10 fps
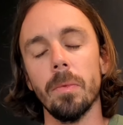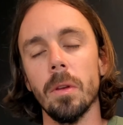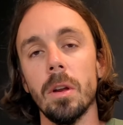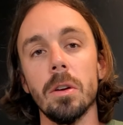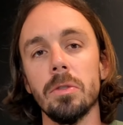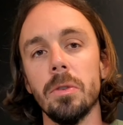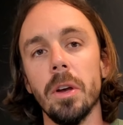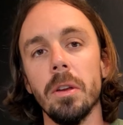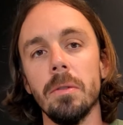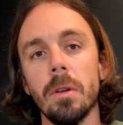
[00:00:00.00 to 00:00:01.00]
An
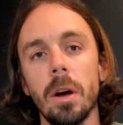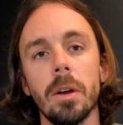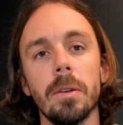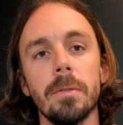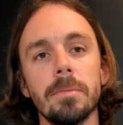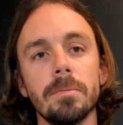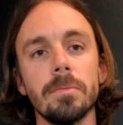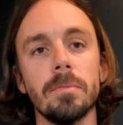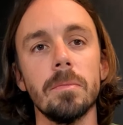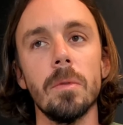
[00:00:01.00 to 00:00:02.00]
Australian hug.
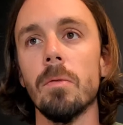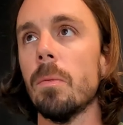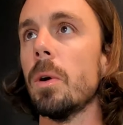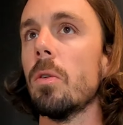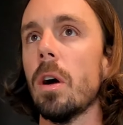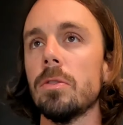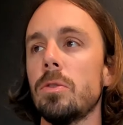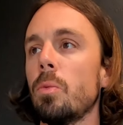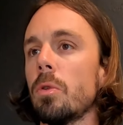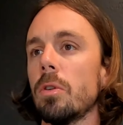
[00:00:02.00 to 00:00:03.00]
From across
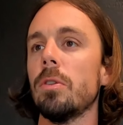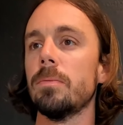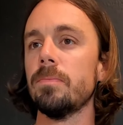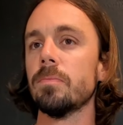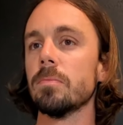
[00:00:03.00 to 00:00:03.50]
the world,